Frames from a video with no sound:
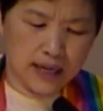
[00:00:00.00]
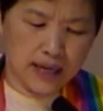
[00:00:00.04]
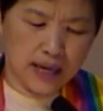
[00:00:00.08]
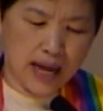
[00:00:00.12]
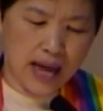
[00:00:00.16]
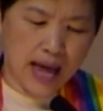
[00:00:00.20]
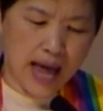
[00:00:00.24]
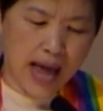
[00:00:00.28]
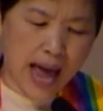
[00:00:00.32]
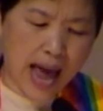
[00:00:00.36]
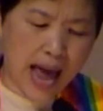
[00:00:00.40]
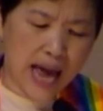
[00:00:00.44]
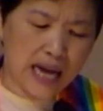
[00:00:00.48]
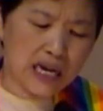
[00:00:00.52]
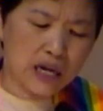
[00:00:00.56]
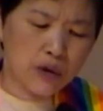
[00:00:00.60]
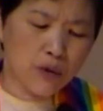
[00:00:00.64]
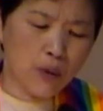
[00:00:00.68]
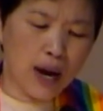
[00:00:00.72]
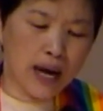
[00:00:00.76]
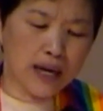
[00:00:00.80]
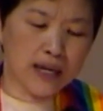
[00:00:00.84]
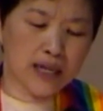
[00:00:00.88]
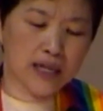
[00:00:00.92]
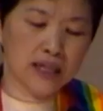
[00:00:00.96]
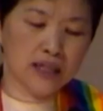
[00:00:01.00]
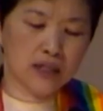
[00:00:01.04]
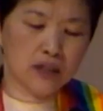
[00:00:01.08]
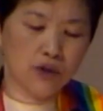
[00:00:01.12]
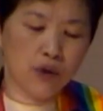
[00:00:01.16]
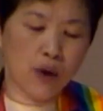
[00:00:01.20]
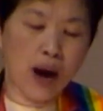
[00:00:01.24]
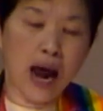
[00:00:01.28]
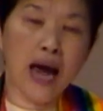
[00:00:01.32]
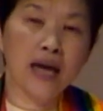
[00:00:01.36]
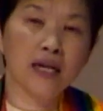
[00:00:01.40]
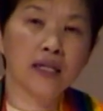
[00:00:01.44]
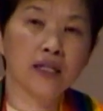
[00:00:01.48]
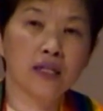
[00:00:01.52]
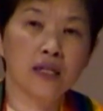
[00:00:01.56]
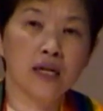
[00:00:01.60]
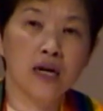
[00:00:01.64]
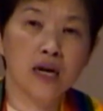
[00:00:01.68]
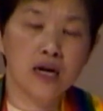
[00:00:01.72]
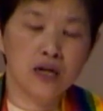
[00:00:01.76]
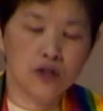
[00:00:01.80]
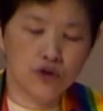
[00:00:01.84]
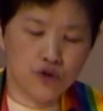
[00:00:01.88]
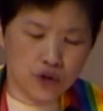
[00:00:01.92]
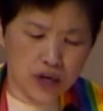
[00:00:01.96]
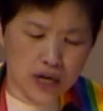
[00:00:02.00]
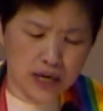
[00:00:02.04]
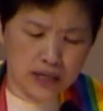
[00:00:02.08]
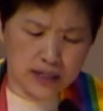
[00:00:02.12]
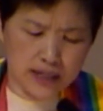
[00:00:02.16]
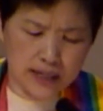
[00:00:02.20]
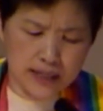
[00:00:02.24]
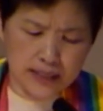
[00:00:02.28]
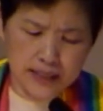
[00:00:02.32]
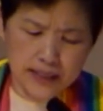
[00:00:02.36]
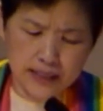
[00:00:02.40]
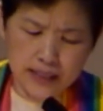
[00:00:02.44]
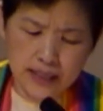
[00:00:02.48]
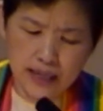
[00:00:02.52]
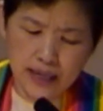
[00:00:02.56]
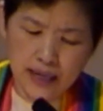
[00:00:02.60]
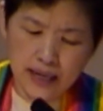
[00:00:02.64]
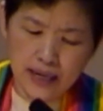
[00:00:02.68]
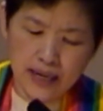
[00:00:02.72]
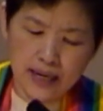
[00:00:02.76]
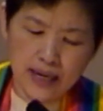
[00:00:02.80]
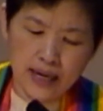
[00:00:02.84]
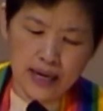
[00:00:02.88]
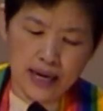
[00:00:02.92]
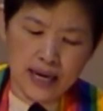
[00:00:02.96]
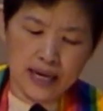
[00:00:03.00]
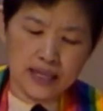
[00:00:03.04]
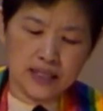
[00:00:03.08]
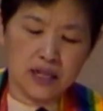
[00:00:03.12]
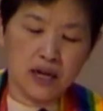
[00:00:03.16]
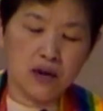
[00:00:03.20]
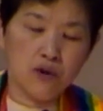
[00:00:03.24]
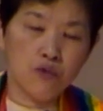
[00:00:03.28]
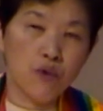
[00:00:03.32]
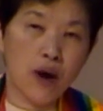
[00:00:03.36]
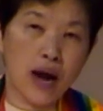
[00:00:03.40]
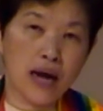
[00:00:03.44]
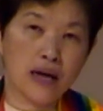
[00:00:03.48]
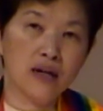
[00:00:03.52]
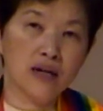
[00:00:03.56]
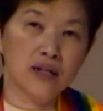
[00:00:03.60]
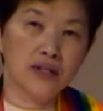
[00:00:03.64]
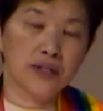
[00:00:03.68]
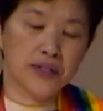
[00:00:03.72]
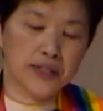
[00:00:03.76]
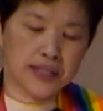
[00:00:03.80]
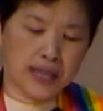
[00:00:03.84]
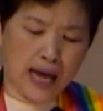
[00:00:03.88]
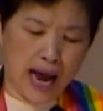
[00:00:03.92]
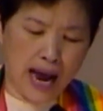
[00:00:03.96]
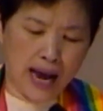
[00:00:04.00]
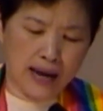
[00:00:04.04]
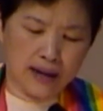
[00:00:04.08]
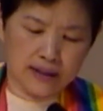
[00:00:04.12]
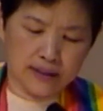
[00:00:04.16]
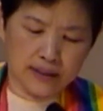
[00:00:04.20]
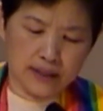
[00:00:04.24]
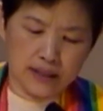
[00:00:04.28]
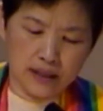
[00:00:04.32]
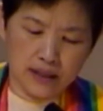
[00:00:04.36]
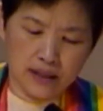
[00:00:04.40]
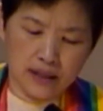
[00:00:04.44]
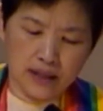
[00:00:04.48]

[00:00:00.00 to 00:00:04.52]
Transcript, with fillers: anyone in Christ Jesus is a reconciled,